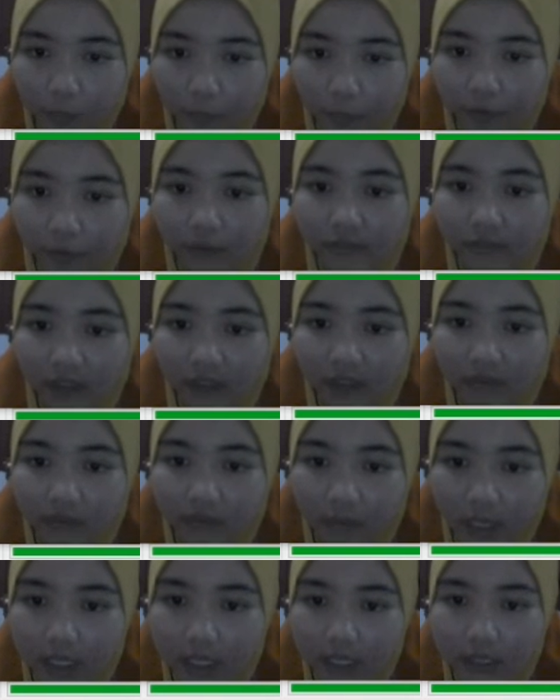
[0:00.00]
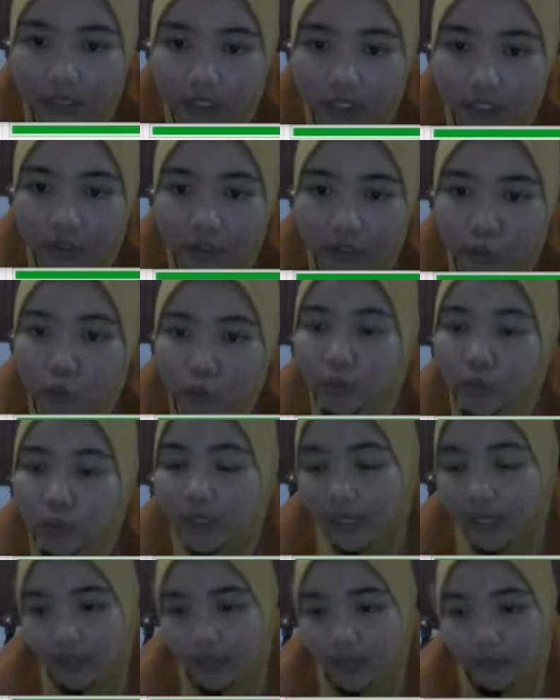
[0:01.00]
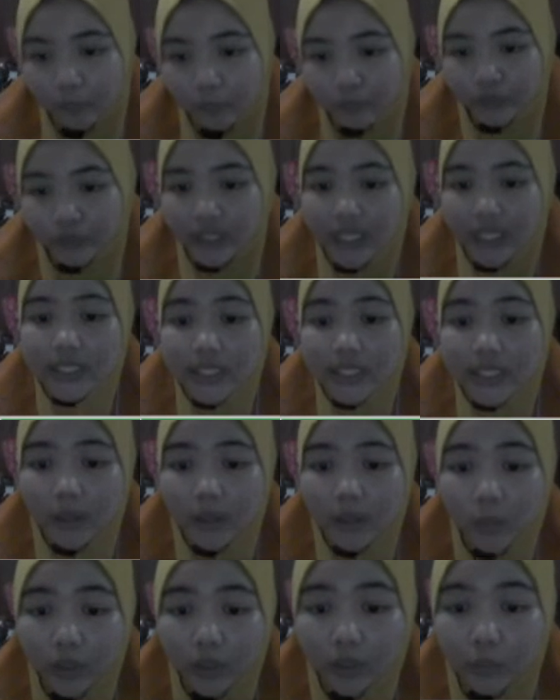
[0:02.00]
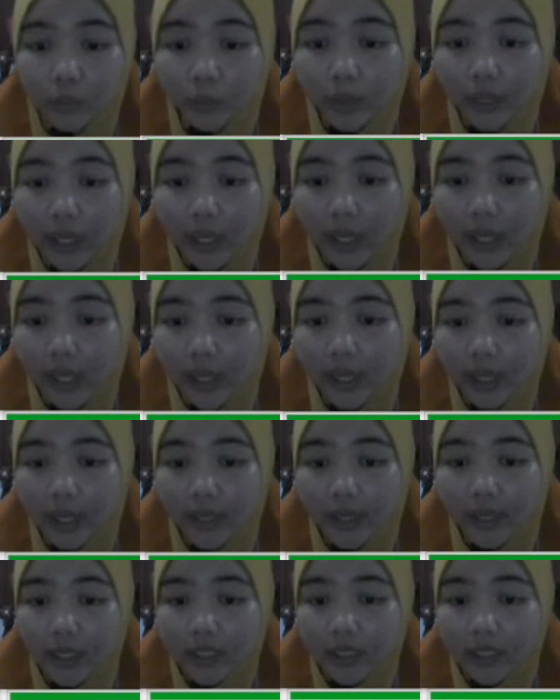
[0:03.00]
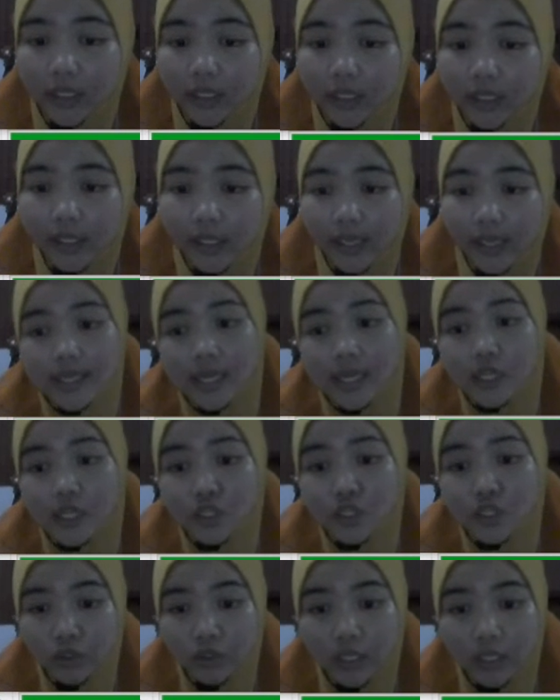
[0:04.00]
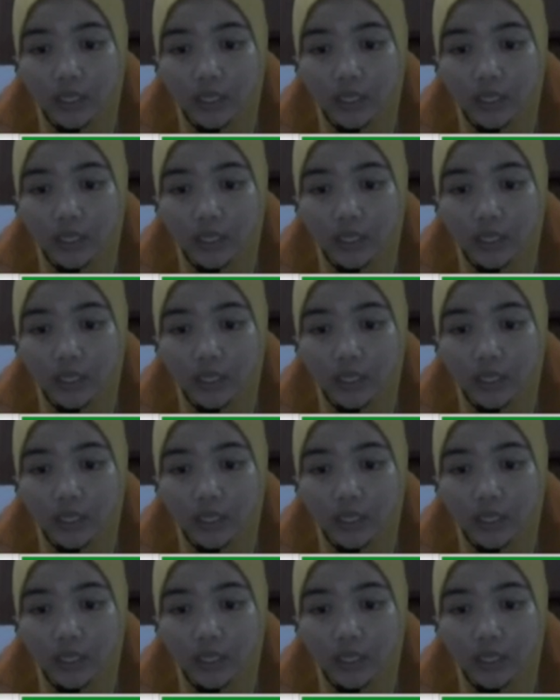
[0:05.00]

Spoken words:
8.58328. It's same with what I calculate as I show